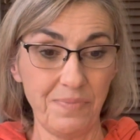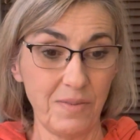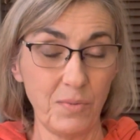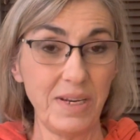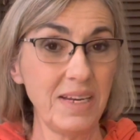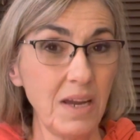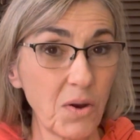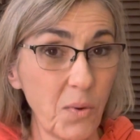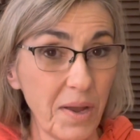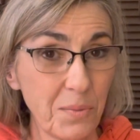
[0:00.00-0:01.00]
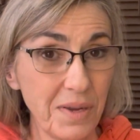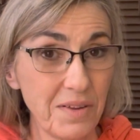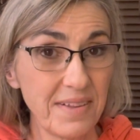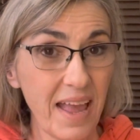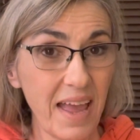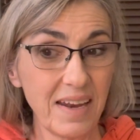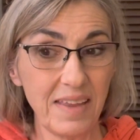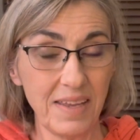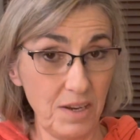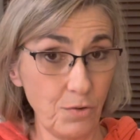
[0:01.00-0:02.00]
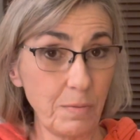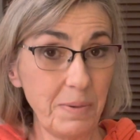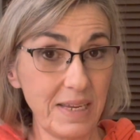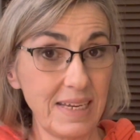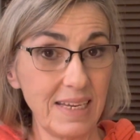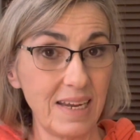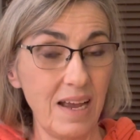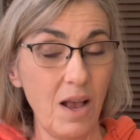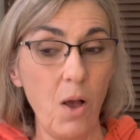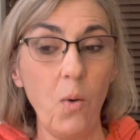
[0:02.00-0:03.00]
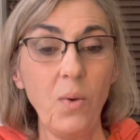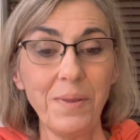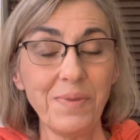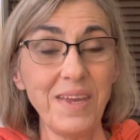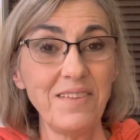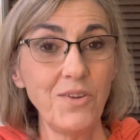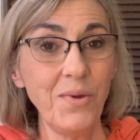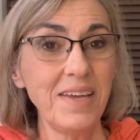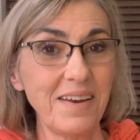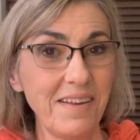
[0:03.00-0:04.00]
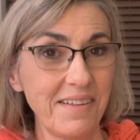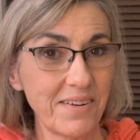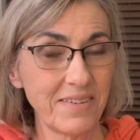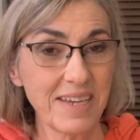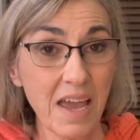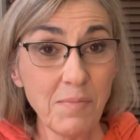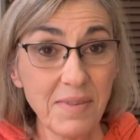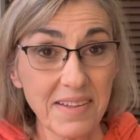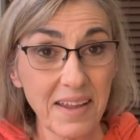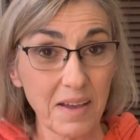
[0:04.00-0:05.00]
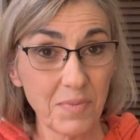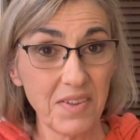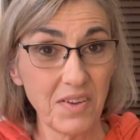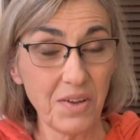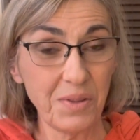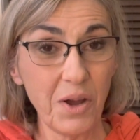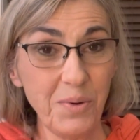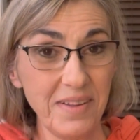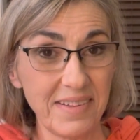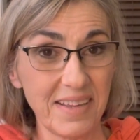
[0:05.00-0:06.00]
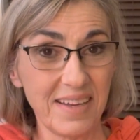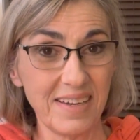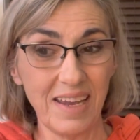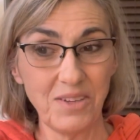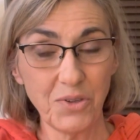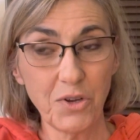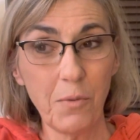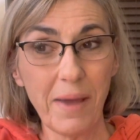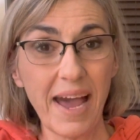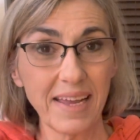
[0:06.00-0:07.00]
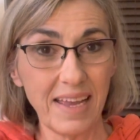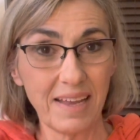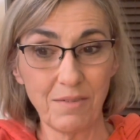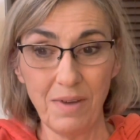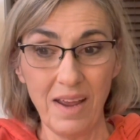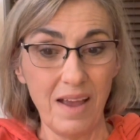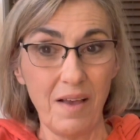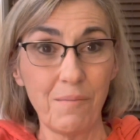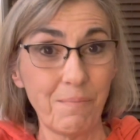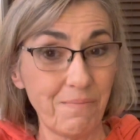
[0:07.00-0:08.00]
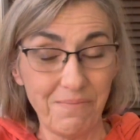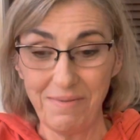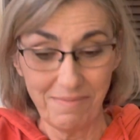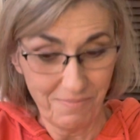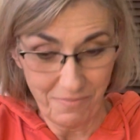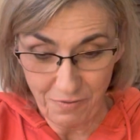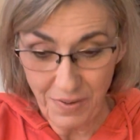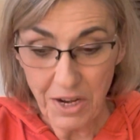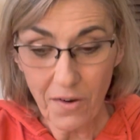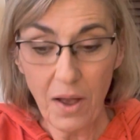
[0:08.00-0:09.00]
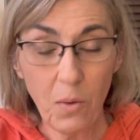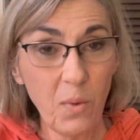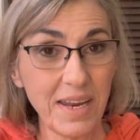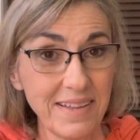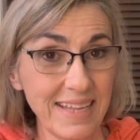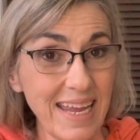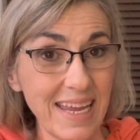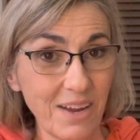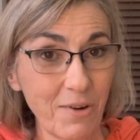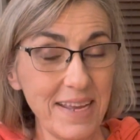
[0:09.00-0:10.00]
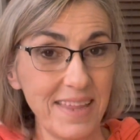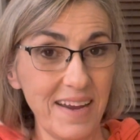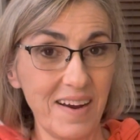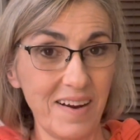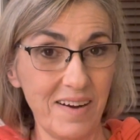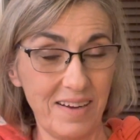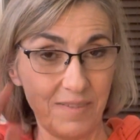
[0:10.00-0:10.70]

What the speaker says: we didn't hear quite what you said, and then he'll repeat it. Well, he's doing it at a certain timestamp, so you'll notice it, and you'll go back and figure out what he's saying right there.